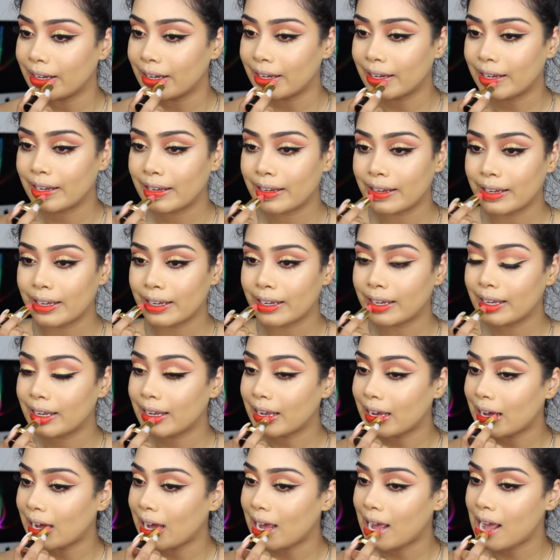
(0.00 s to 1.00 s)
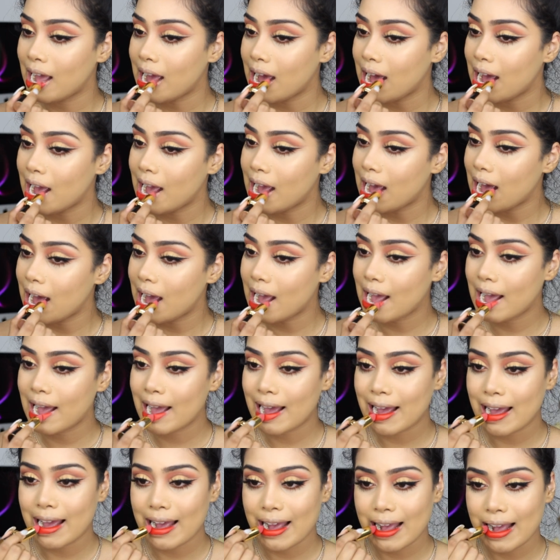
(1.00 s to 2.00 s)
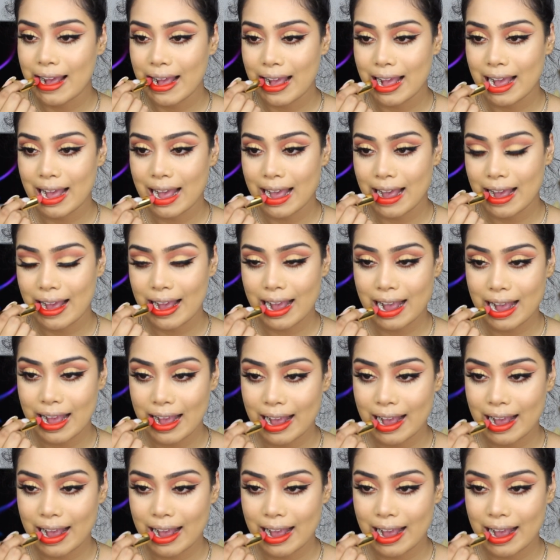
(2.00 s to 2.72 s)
[no speech]